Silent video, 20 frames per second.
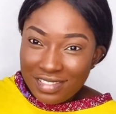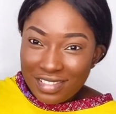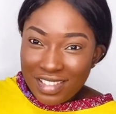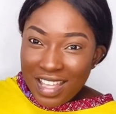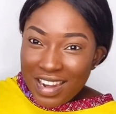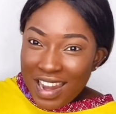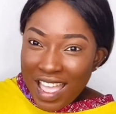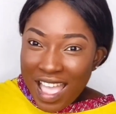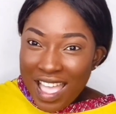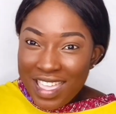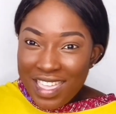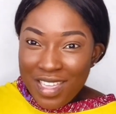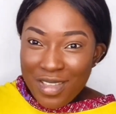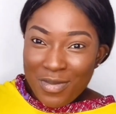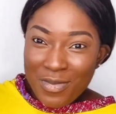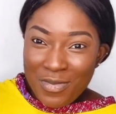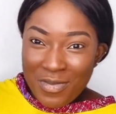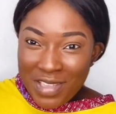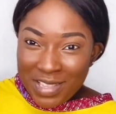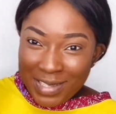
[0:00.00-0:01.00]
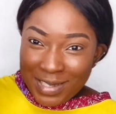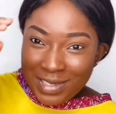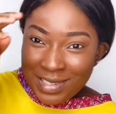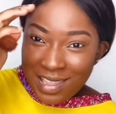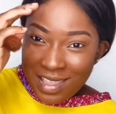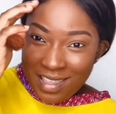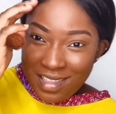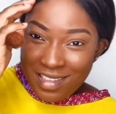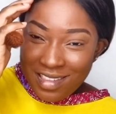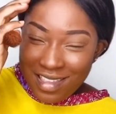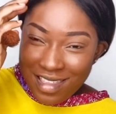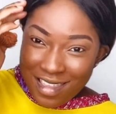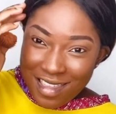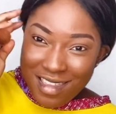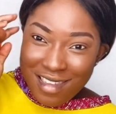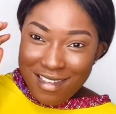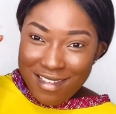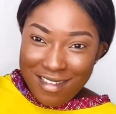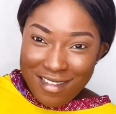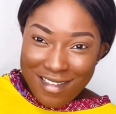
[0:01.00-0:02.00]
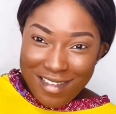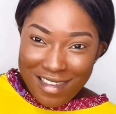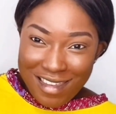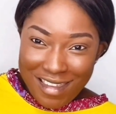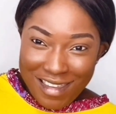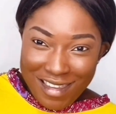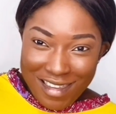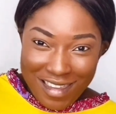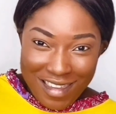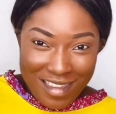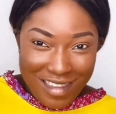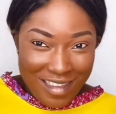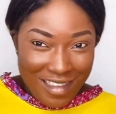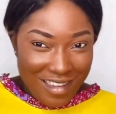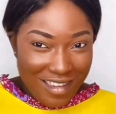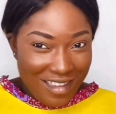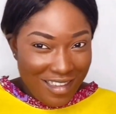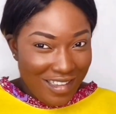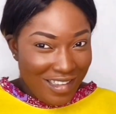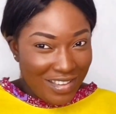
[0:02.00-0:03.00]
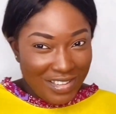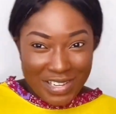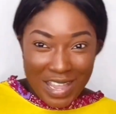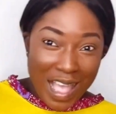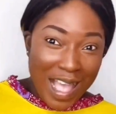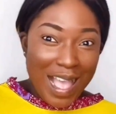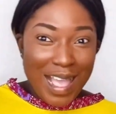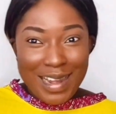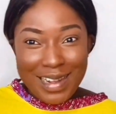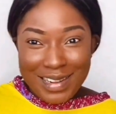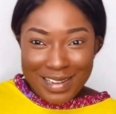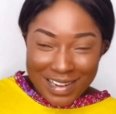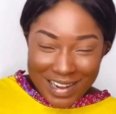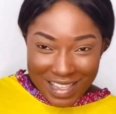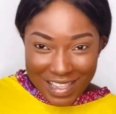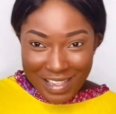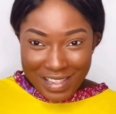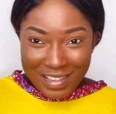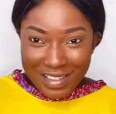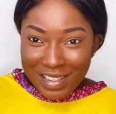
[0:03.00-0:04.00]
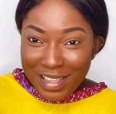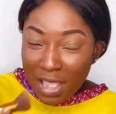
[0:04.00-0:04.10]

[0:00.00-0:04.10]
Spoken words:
and I say, hey, Charlie.